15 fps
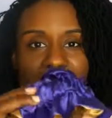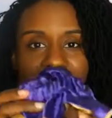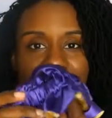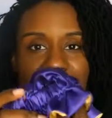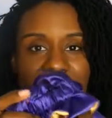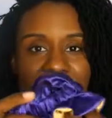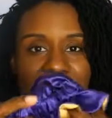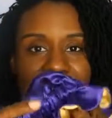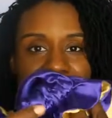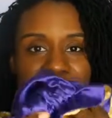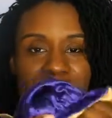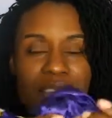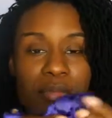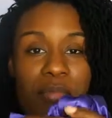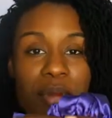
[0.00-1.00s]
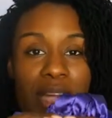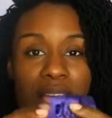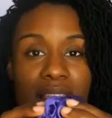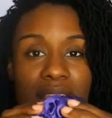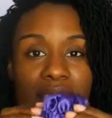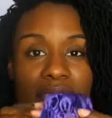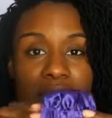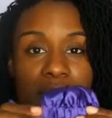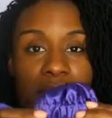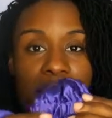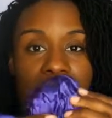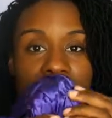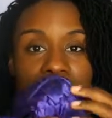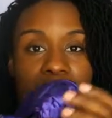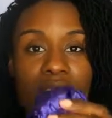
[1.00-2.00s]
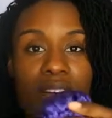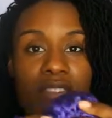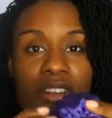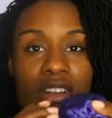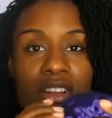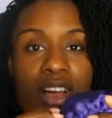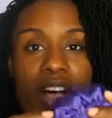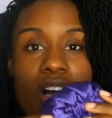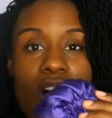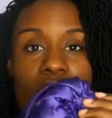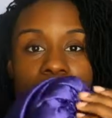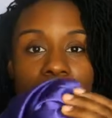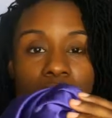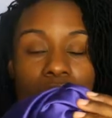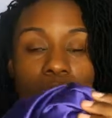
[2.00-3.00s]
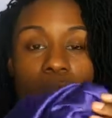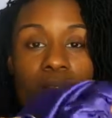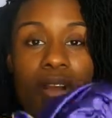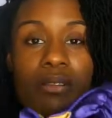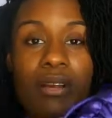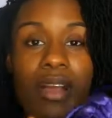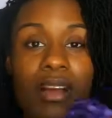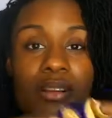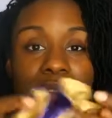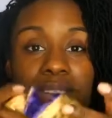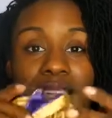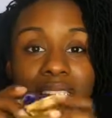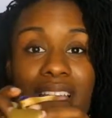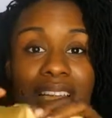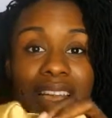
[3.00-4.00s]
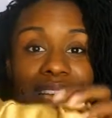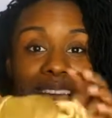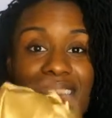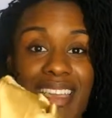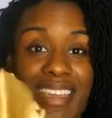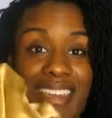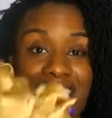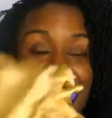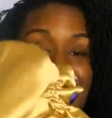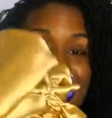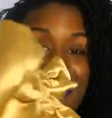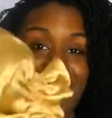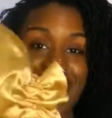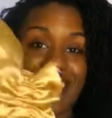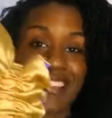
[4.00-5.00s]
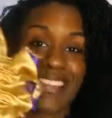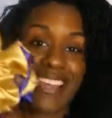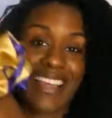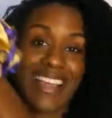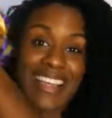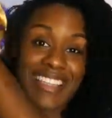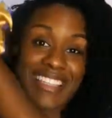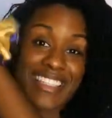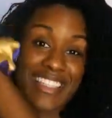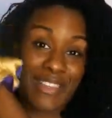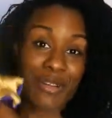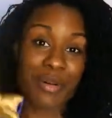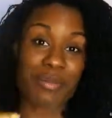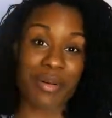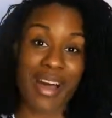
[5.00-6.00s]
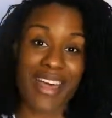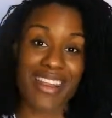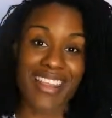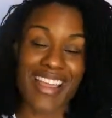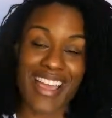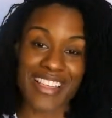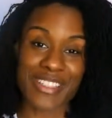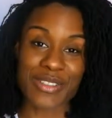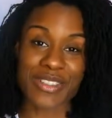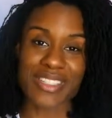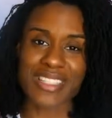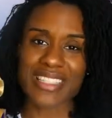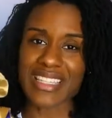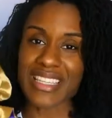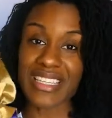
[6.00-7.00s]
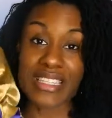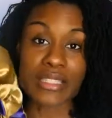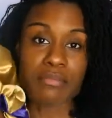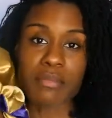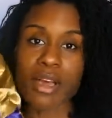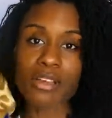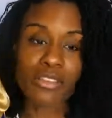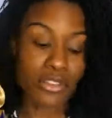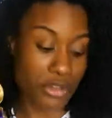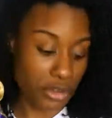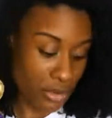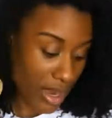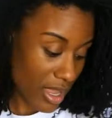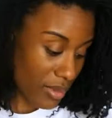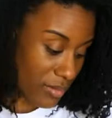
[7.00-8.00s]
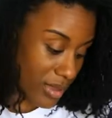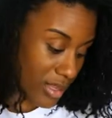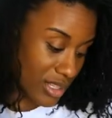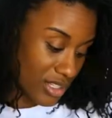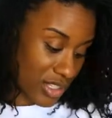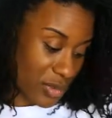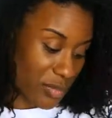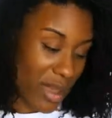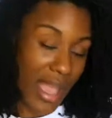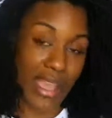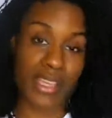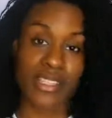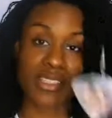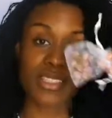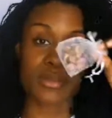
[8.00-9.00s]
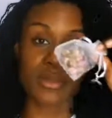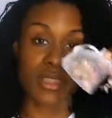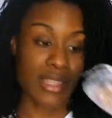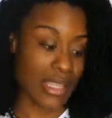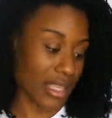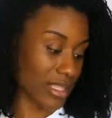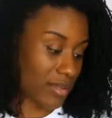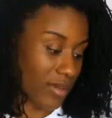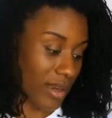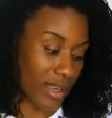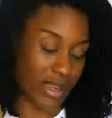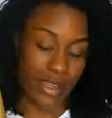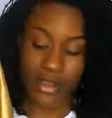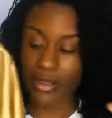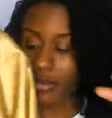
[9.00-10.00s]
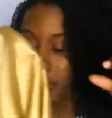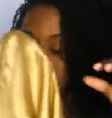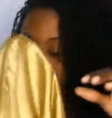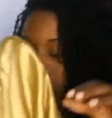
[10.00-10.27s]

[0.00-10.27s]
It has, the band is completely covered all the way around. It is a silk bonnet, as you can see. It smells great because she packaged it with this right here.